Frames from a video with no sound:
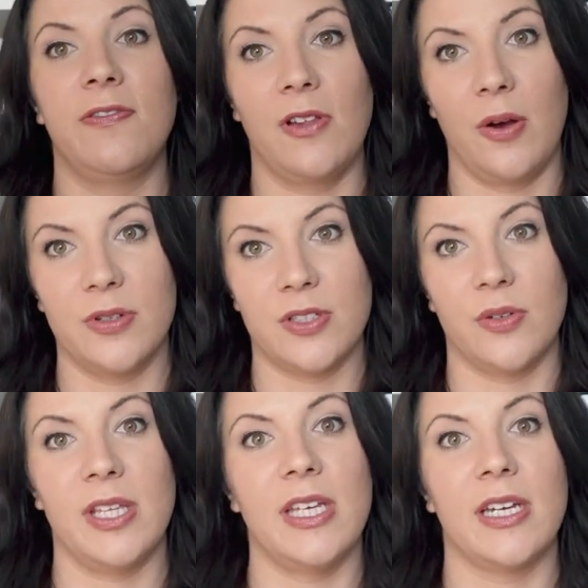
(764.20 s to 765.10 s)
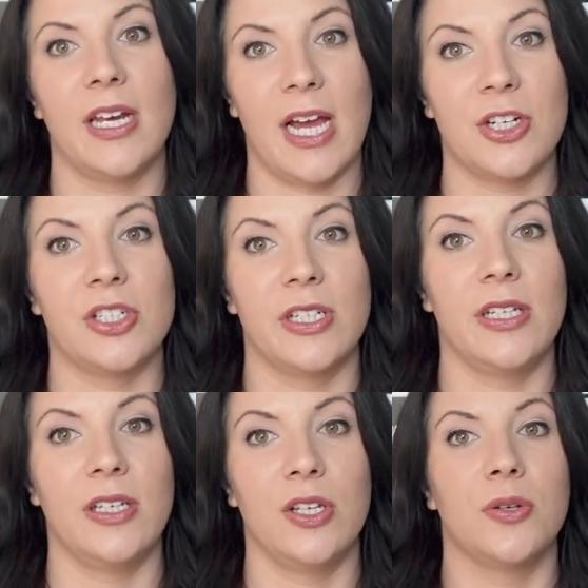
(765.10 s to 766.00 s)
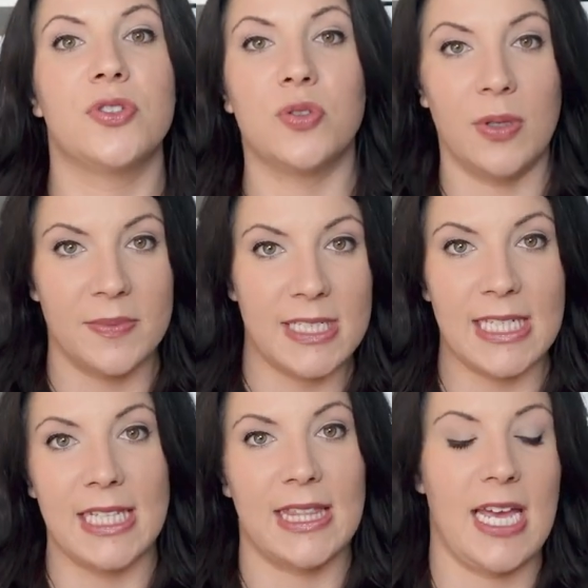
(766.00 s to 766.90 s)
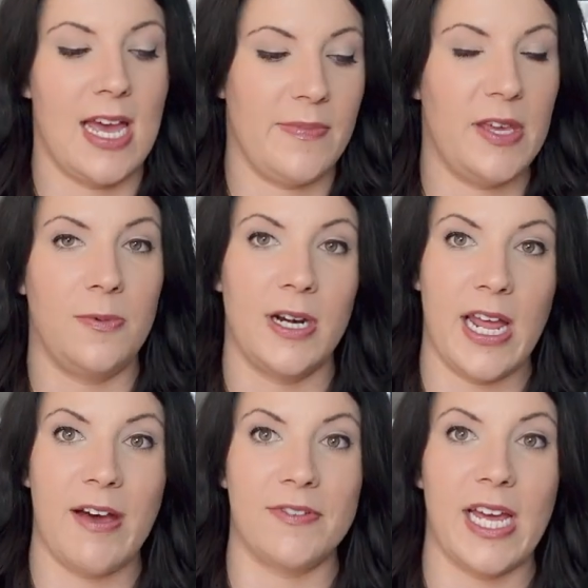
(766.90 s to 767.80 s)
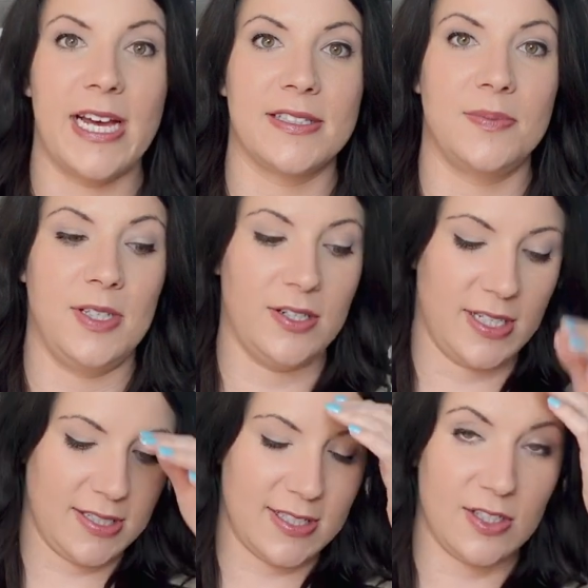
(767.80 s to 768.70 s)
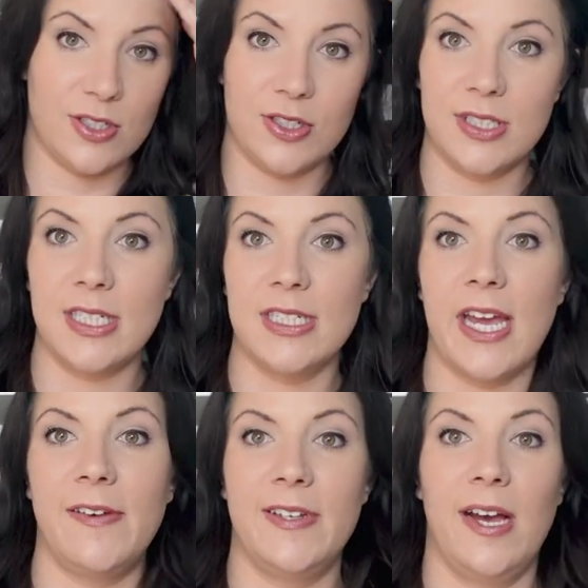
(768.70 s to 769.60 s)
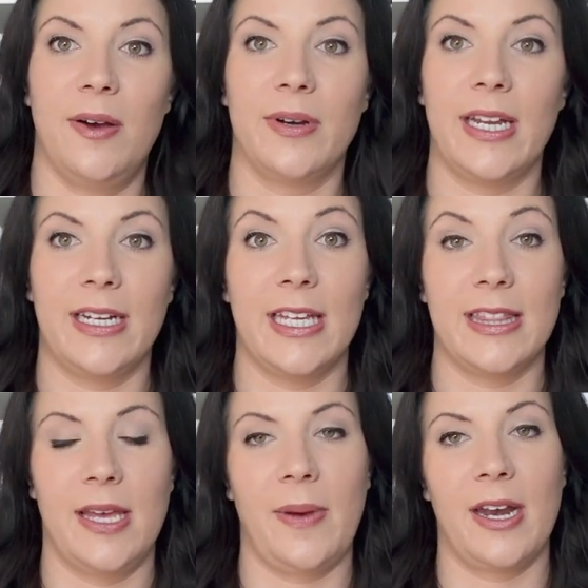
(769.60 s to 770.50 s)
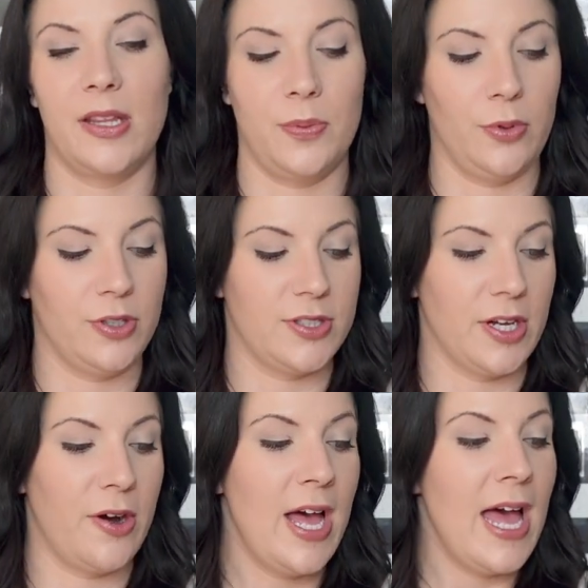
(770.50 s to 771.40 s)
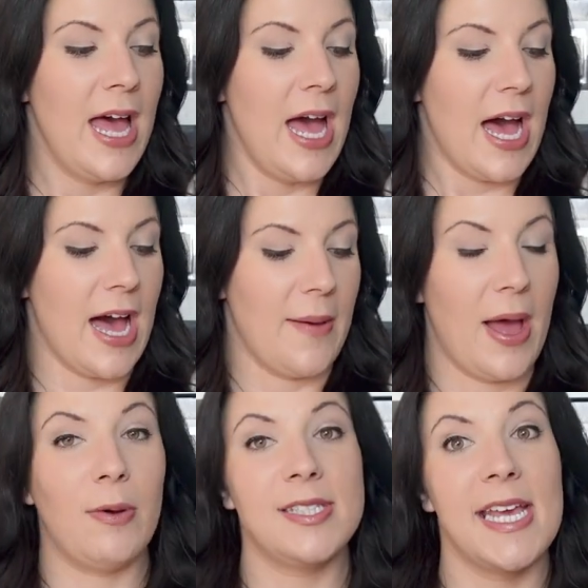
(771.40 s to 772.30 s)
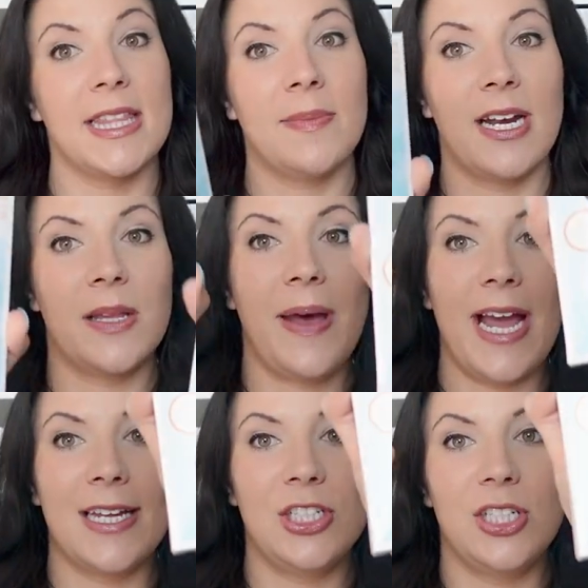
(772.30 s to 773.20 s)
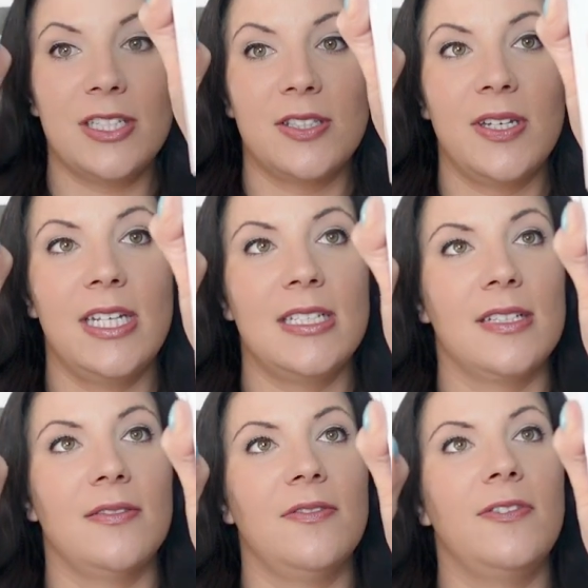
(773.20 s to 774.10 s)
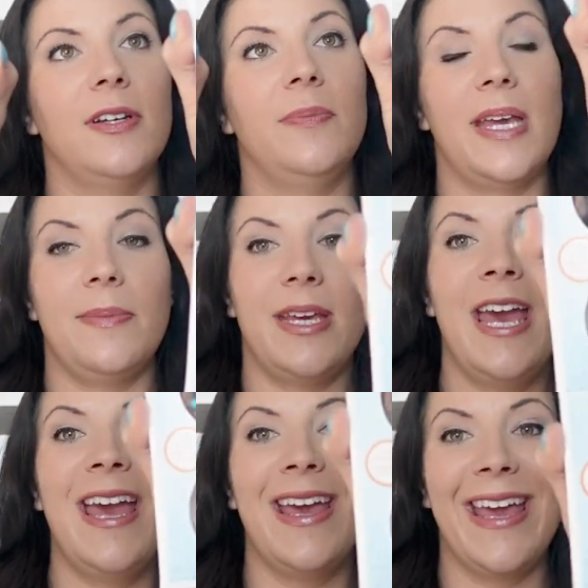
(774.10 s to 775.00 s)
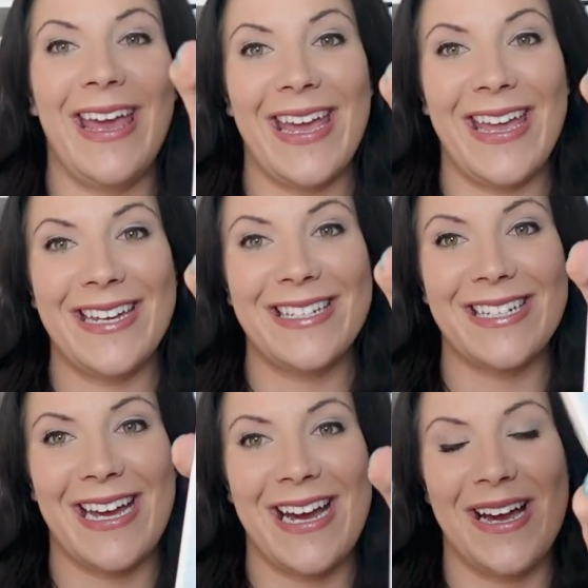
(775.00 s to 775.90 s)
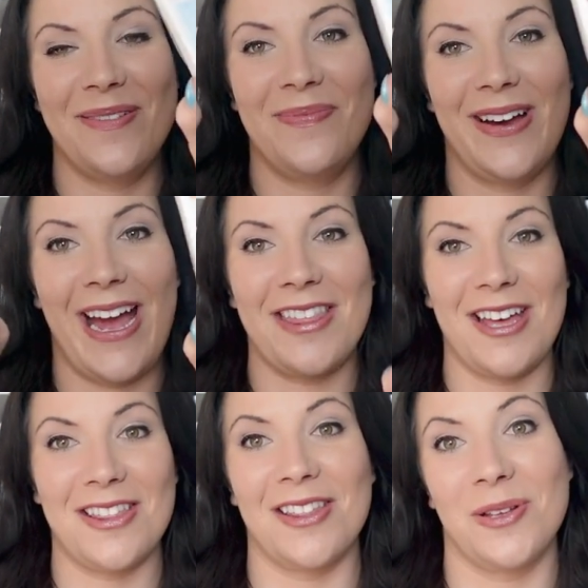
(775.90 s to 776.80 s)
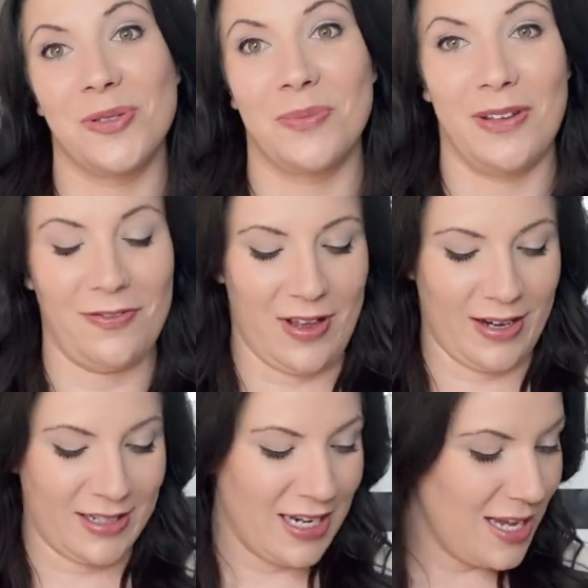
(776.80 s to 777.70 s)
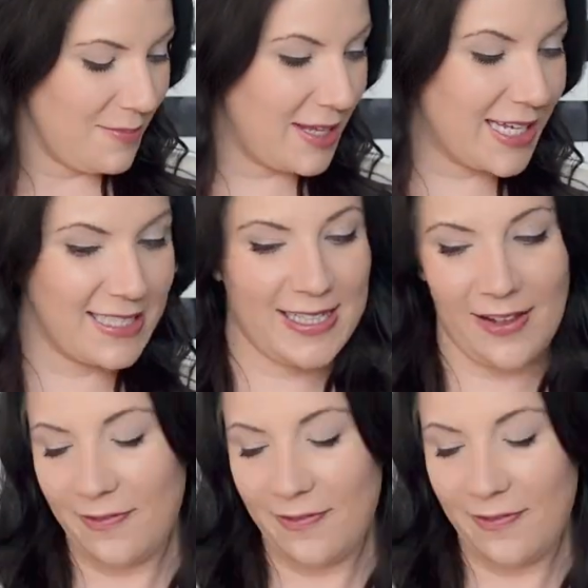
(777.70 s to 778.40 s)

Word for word: float, so he could actually, you know, swim to get them. He wouldn't have to ask me or his sisters to dive down and get them out of the pool. So I will take them out of the packaging so he doesn't feel babyish, but I thought that those would be fun because they